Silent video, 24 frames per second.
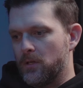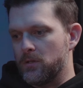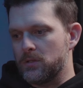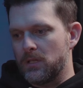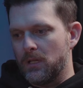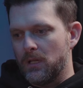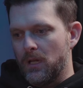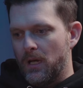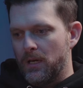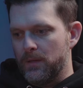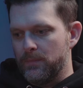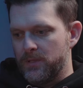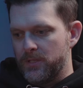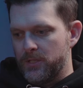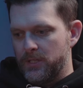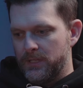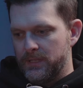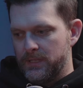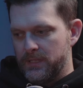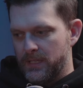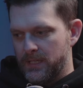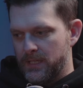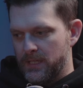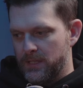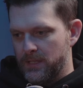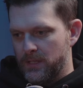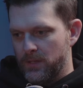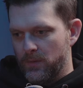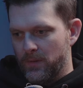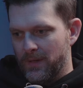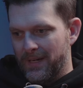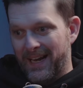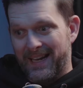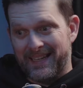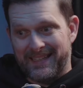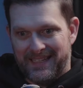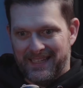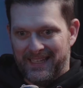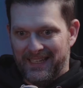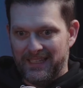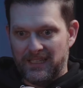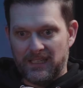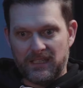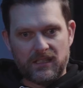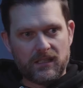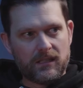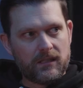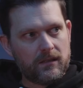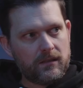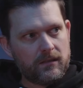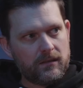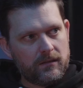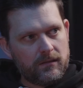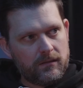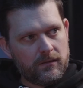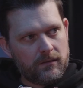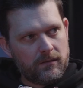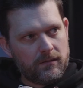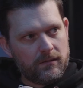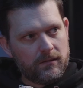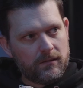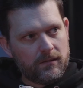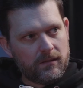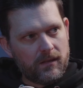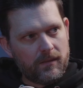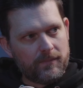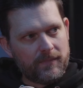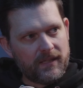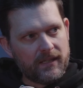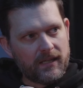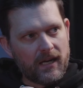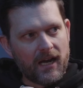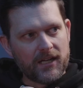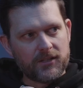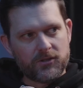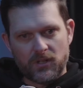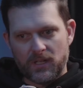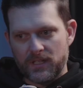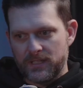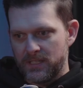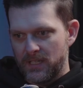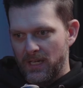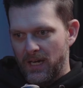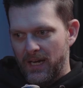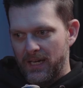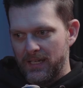There's a lot of machines that can do it, I think. I mean, I trust the